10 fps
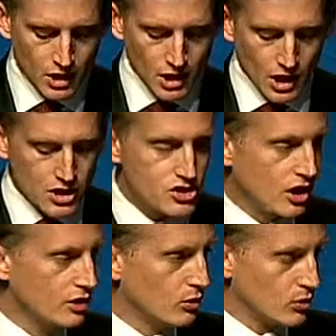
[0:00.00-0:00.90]
And
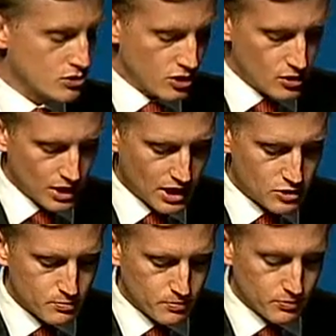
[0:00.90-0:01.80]
China also
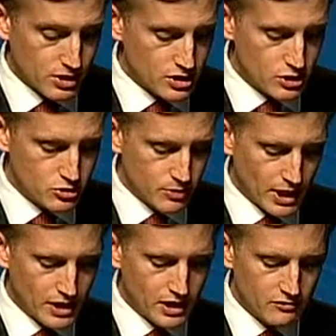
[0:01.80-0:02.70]
continues to play a
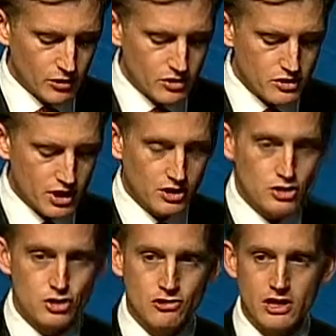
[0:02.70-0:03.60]
leading role in the
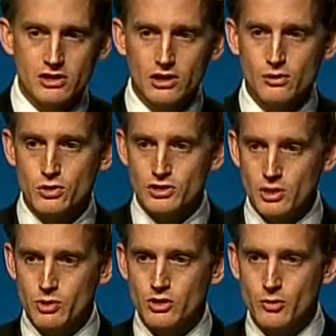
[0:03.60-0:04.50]
second trend I thought I
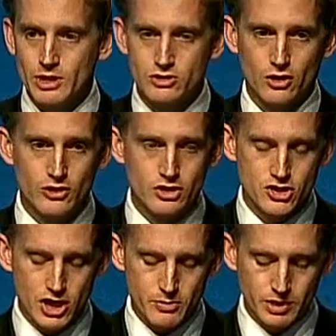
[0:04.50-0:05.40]
would comment on, that's
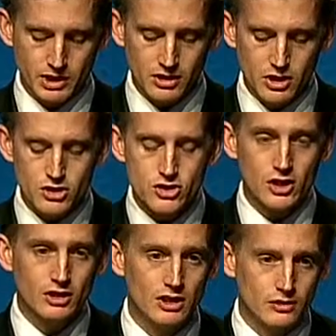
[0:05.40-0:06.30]
shaping
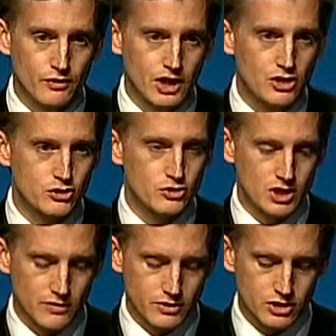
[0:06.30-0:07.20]
certainly the financial
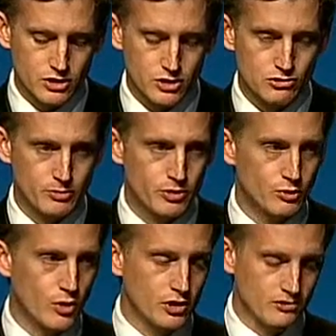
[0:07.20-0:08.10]
service industry, but the
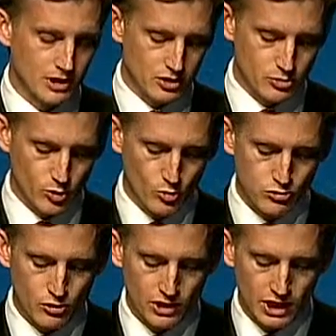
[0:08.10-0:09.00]
world around us more
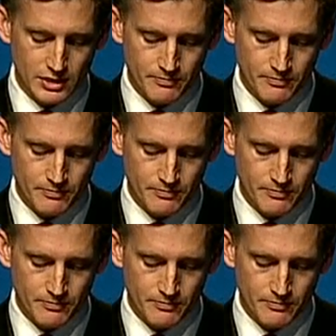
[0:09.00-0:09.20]
broadly.